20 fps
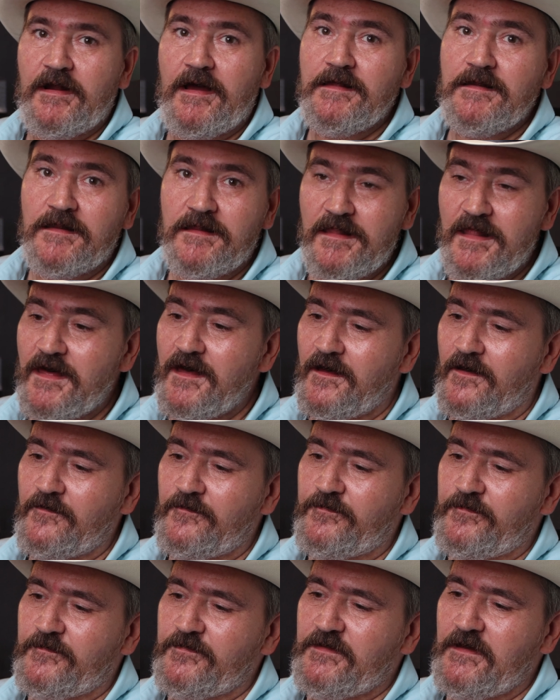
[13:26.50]
that I
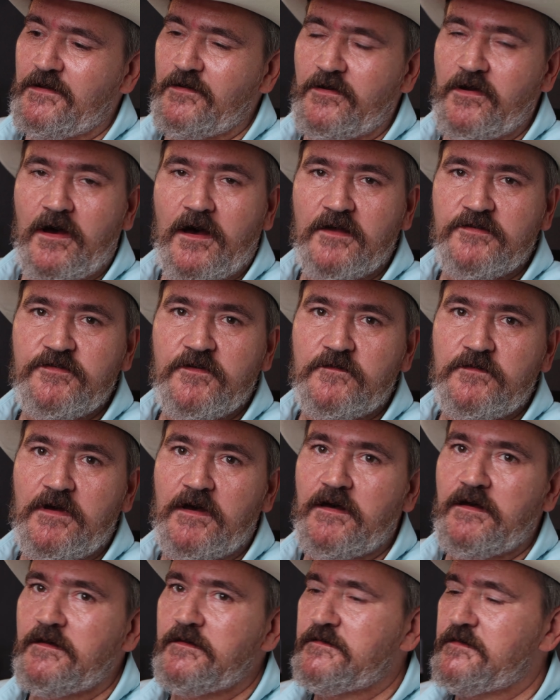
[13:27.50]
love that Akaso
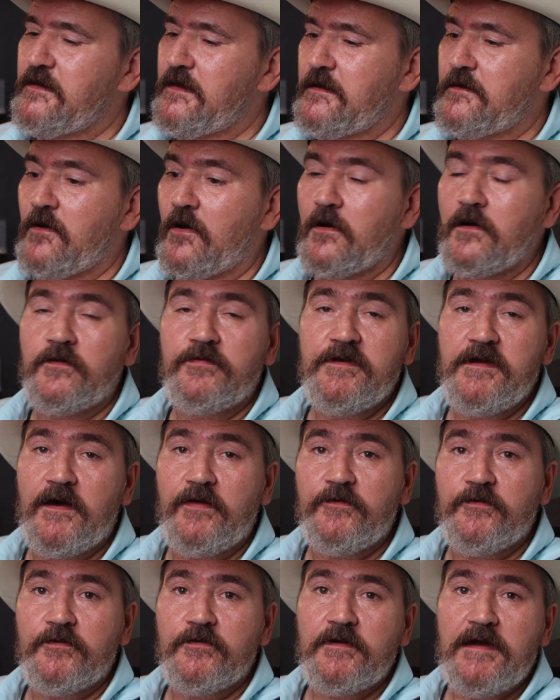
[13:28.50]
does and all the
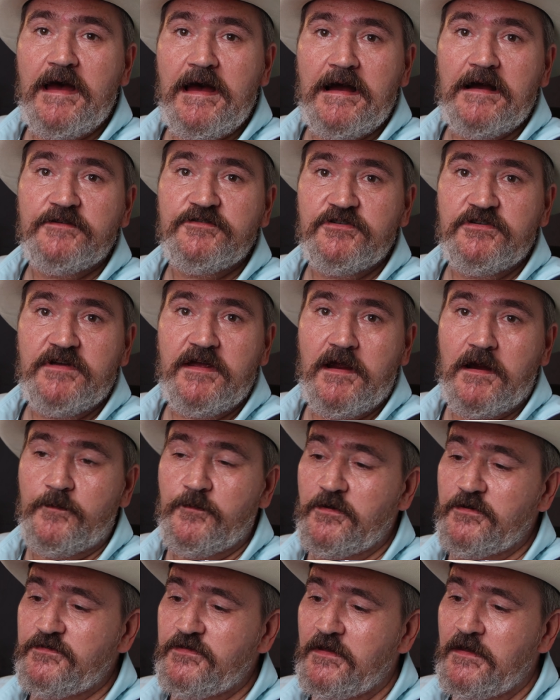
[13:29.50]
other action
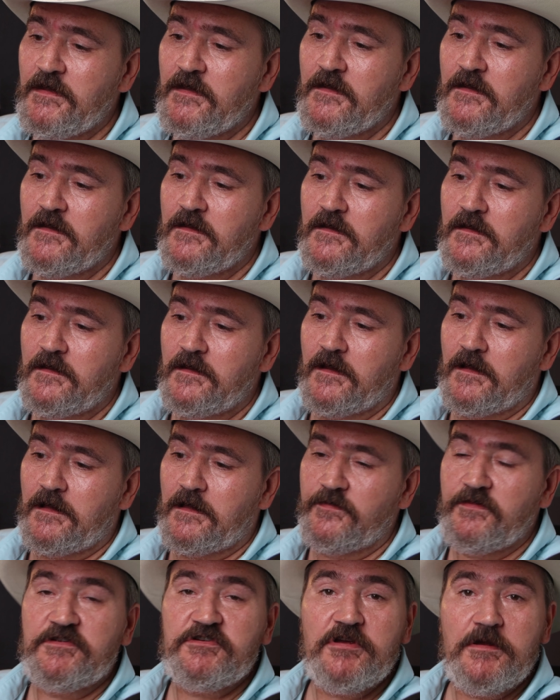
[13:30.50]
cameras,
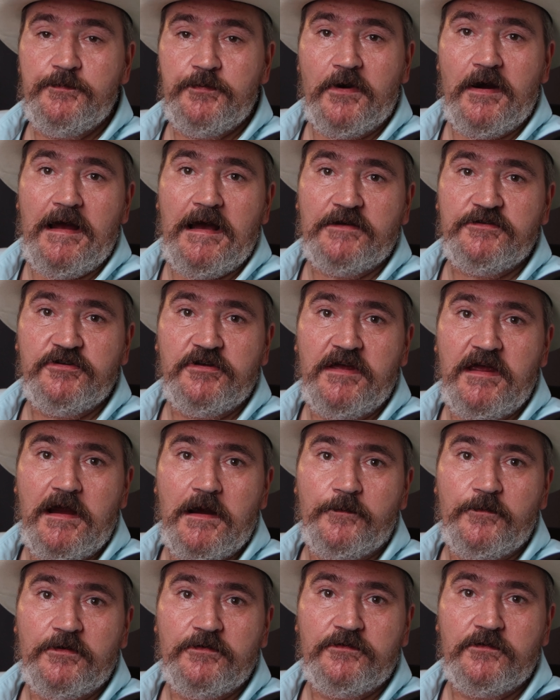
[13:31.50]
uh, the cheaper action
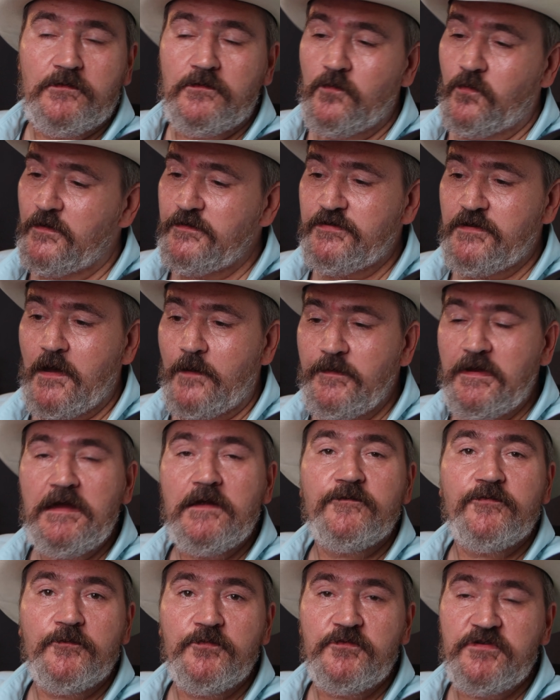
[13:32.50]
cameras, the ones
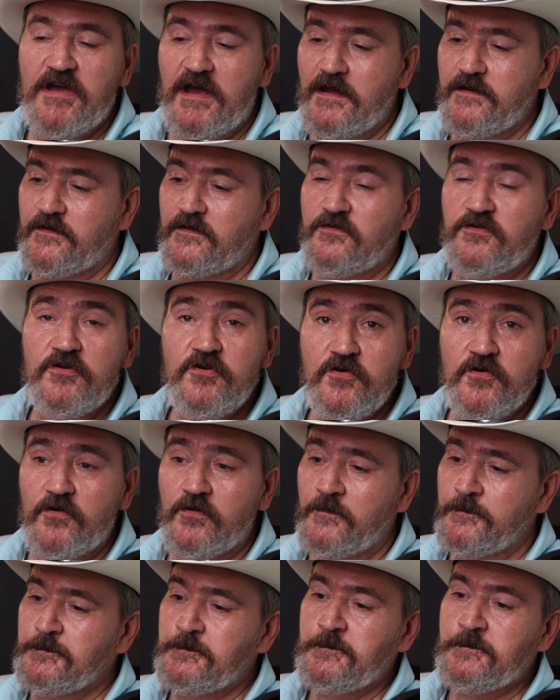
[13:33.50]
coming in from China,
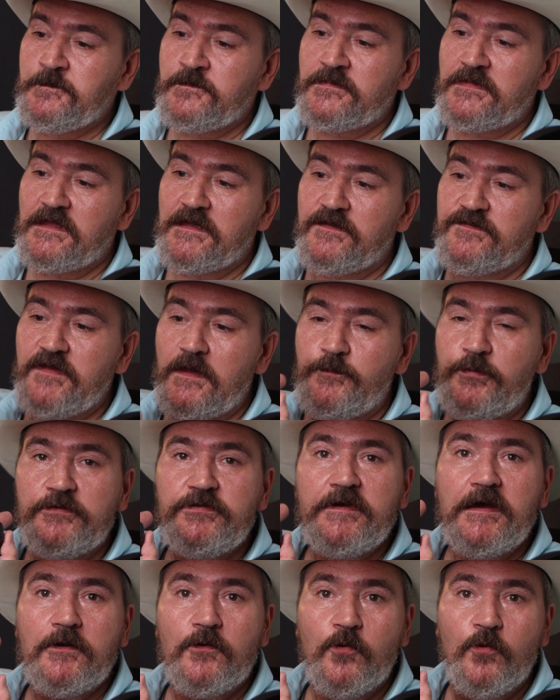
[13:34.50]
do is they
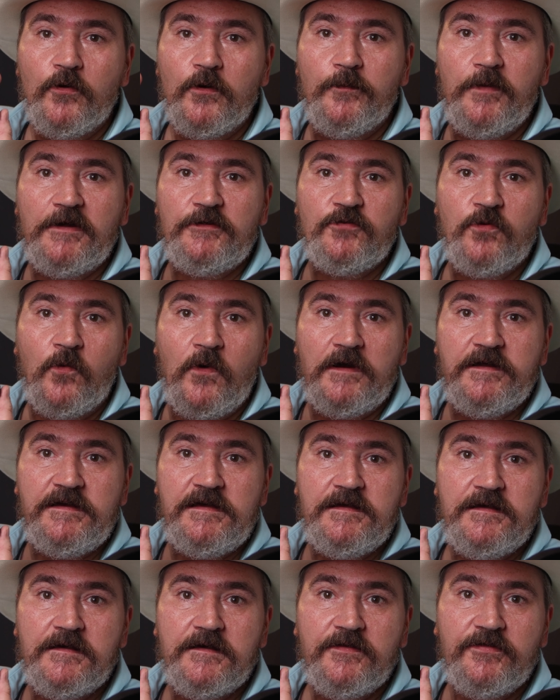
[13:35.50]
put that quarter by
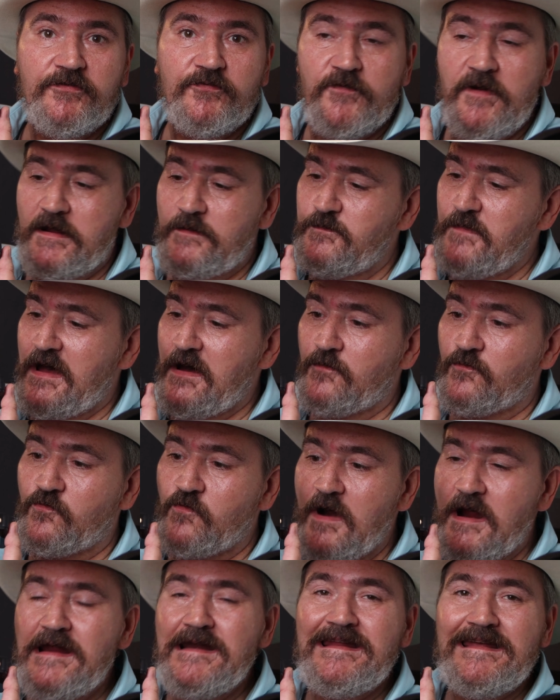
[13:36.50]
20 thread mount
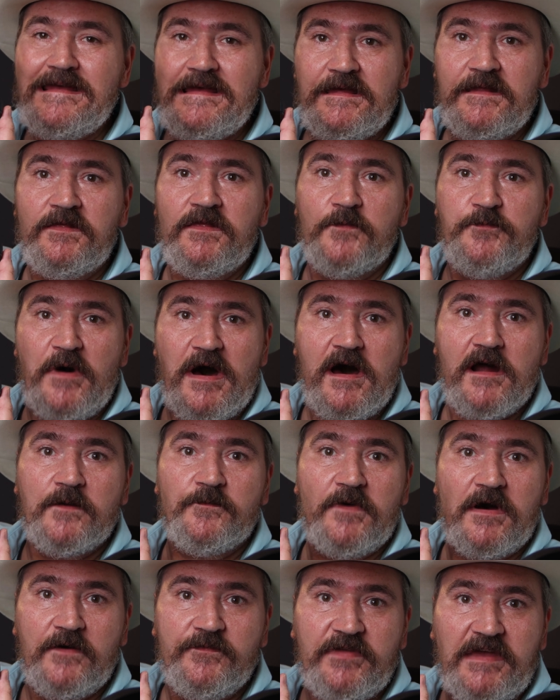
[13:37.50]
right in the
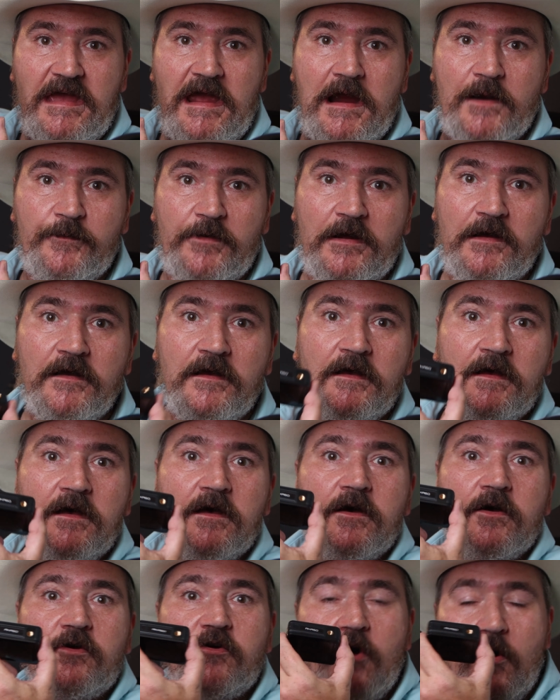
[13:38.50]
bottom of the camera.
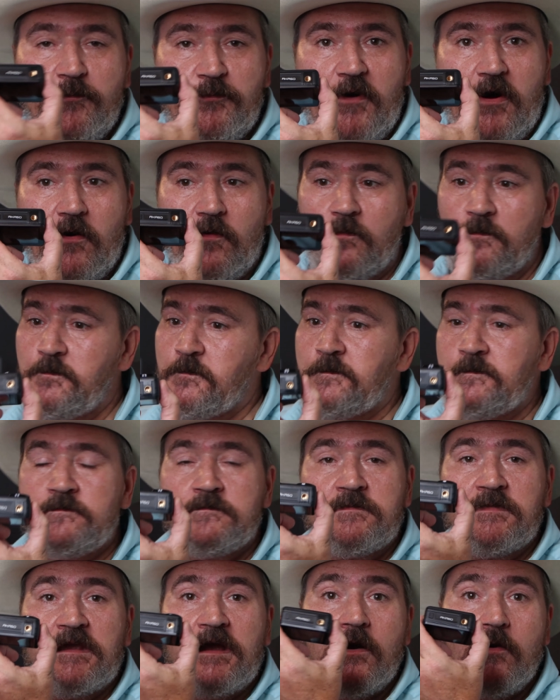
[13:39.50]
GoPro,
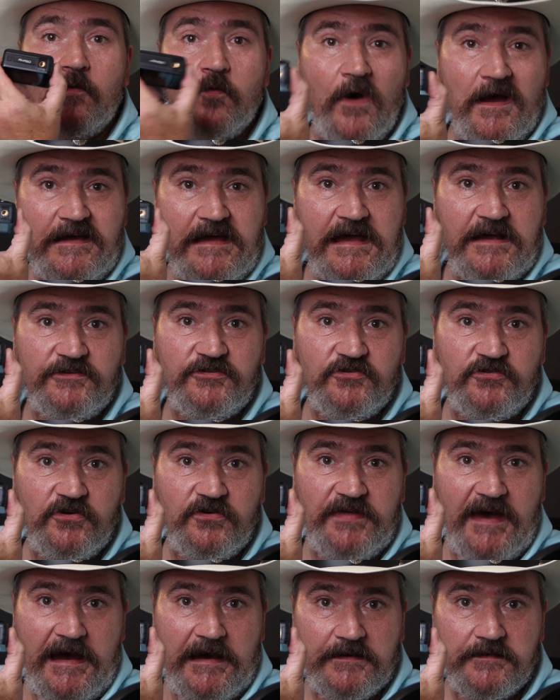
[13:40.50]
why can't you
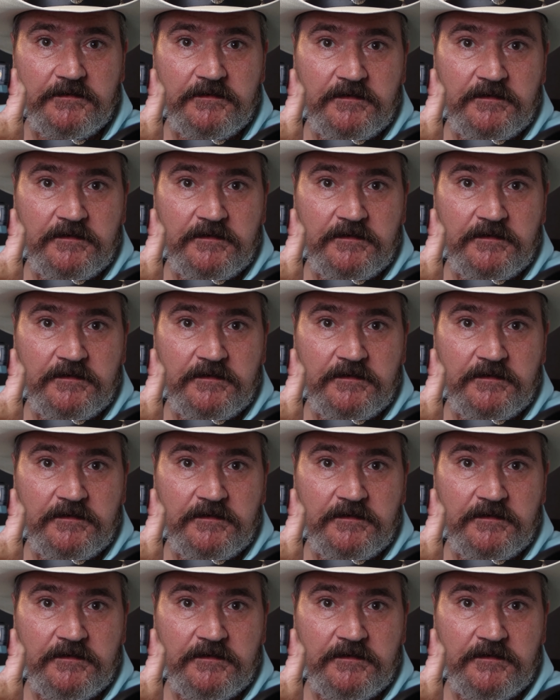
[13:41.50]
do that?